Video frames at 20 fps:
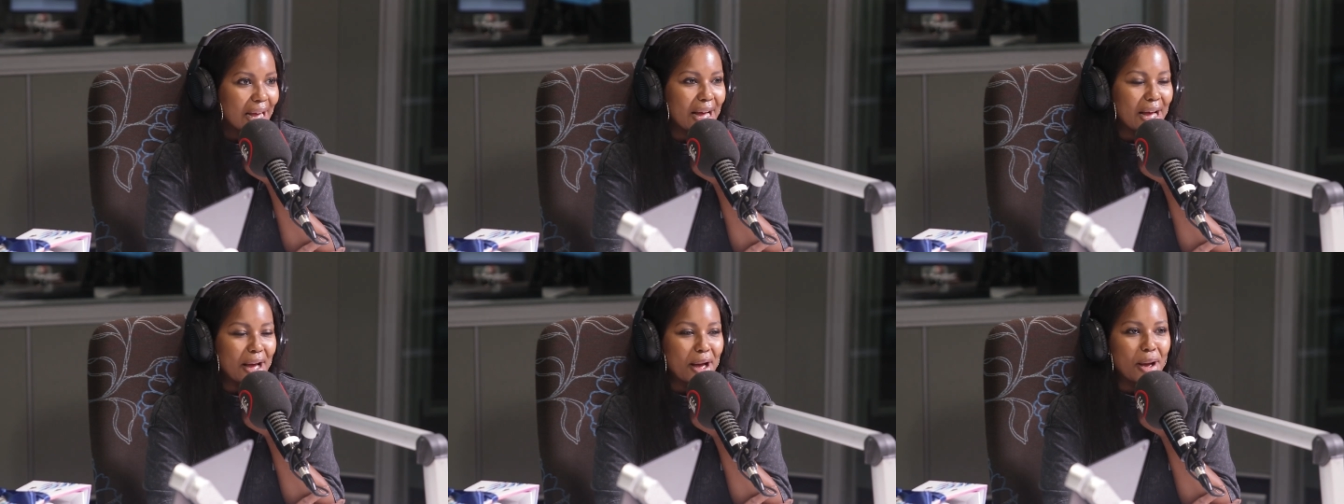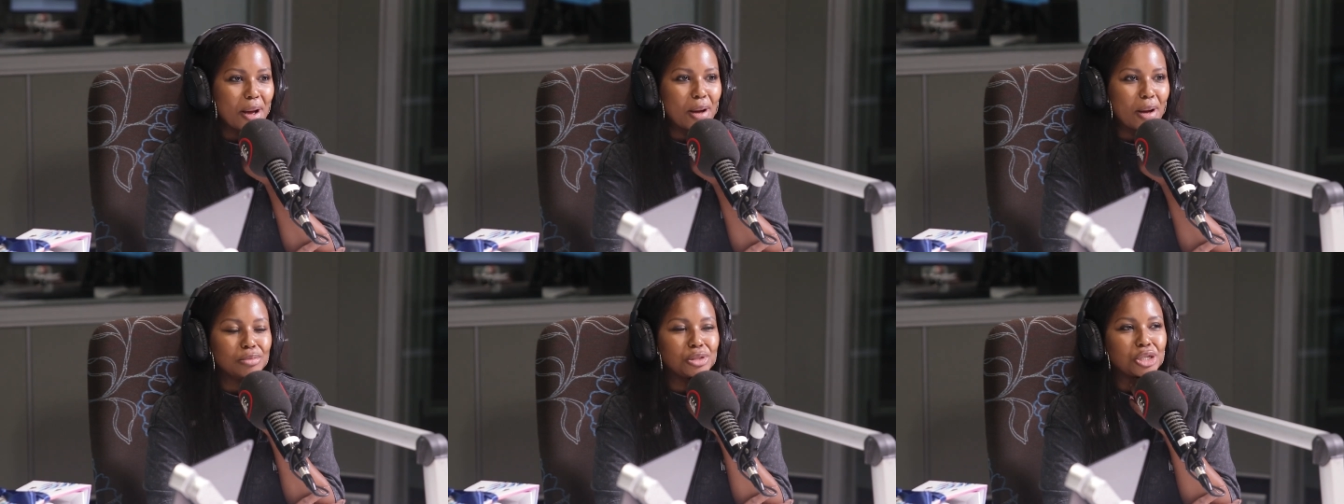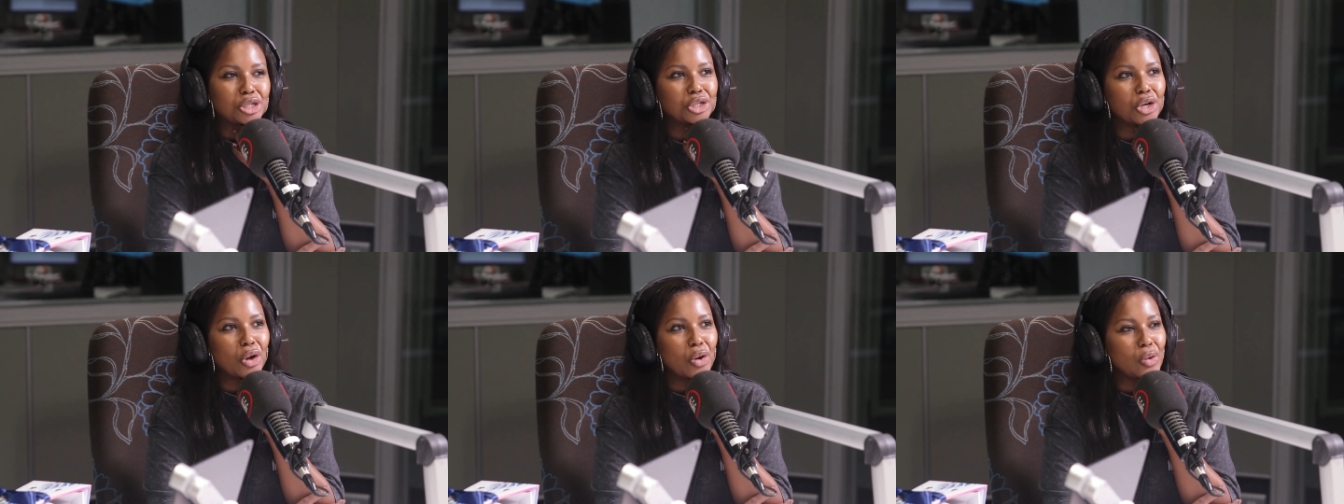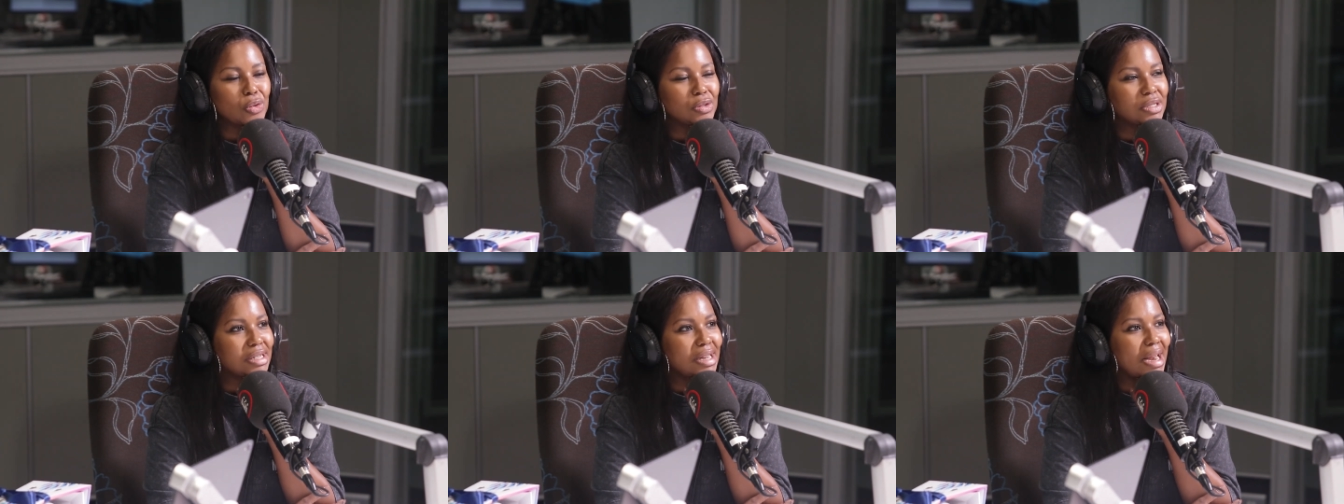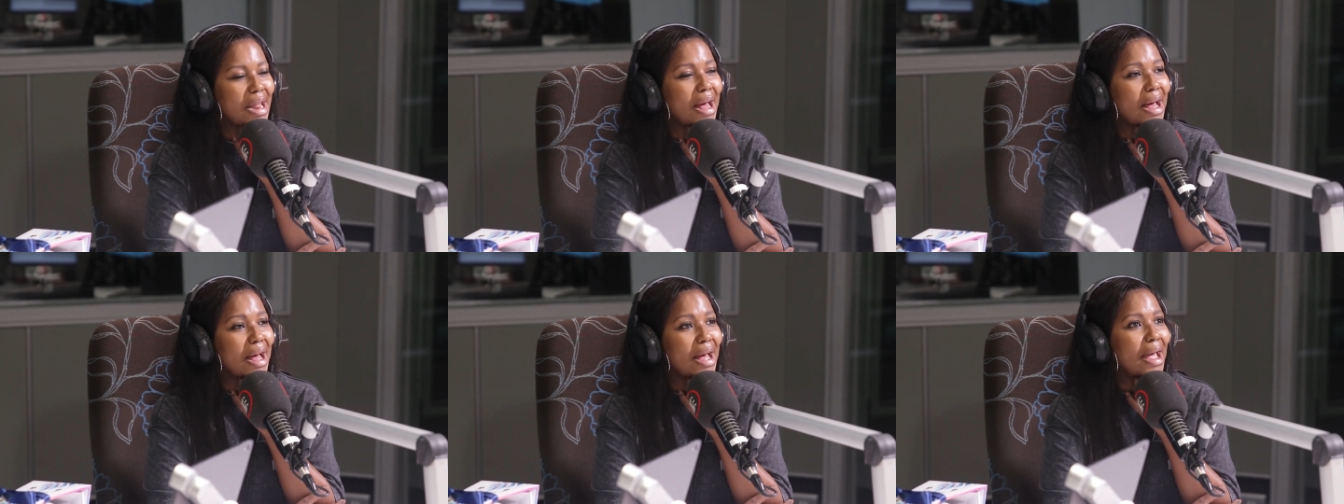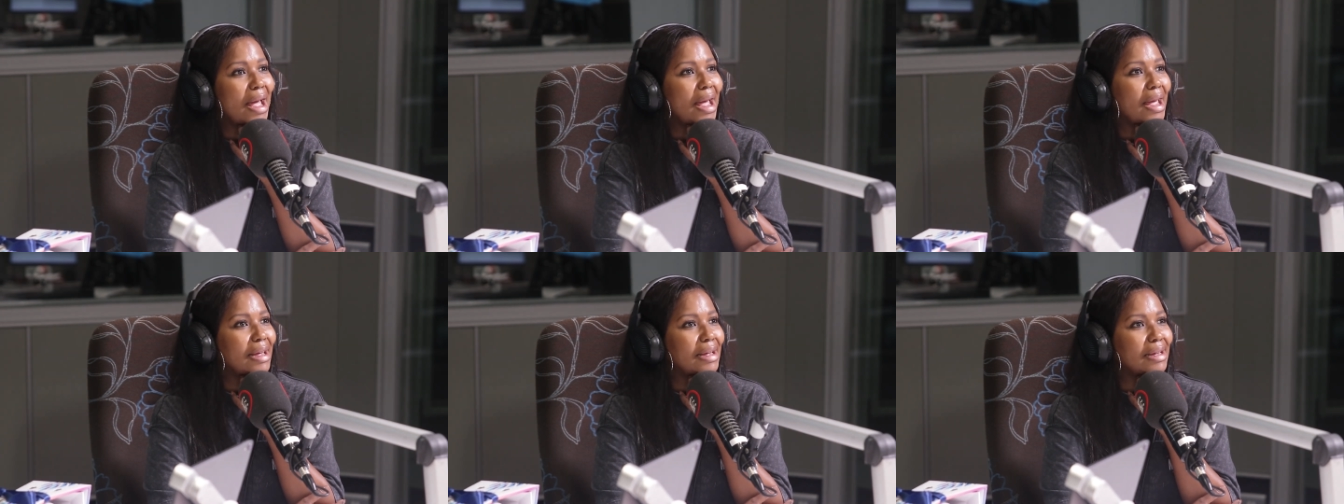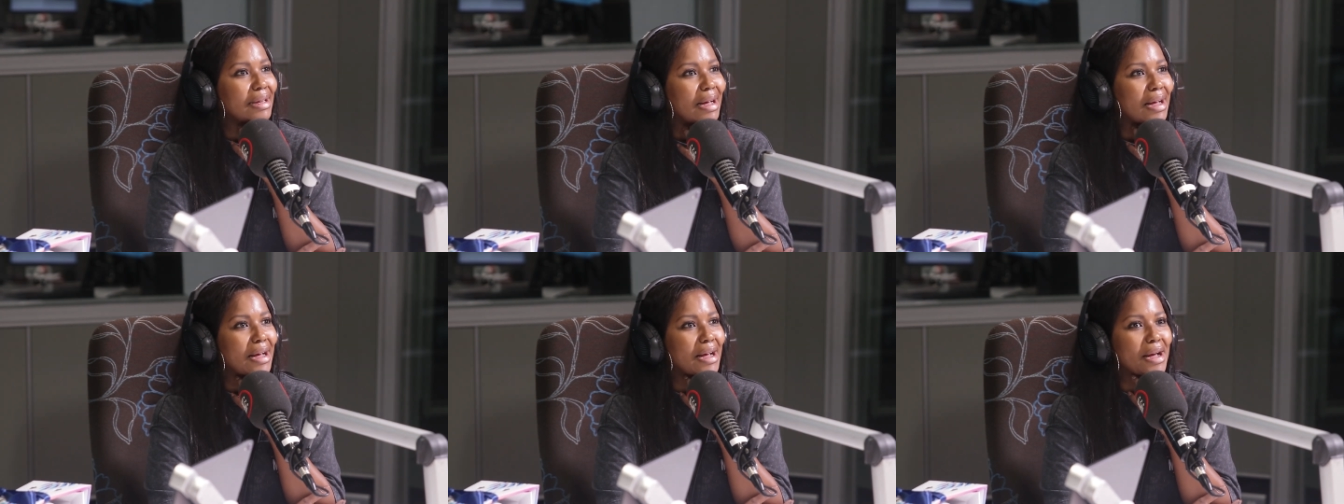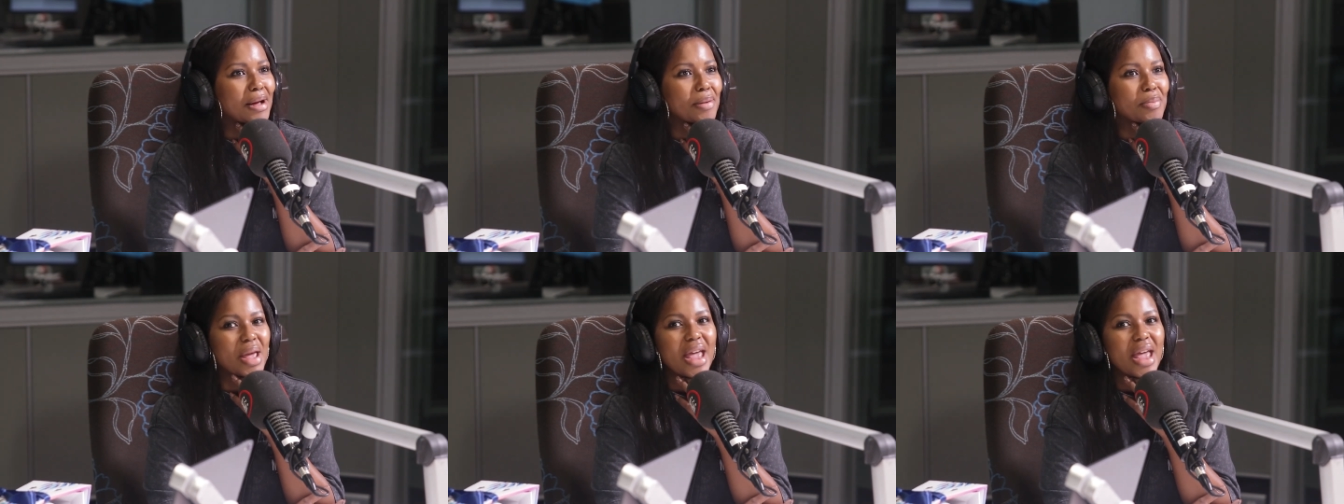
Um, shows like um,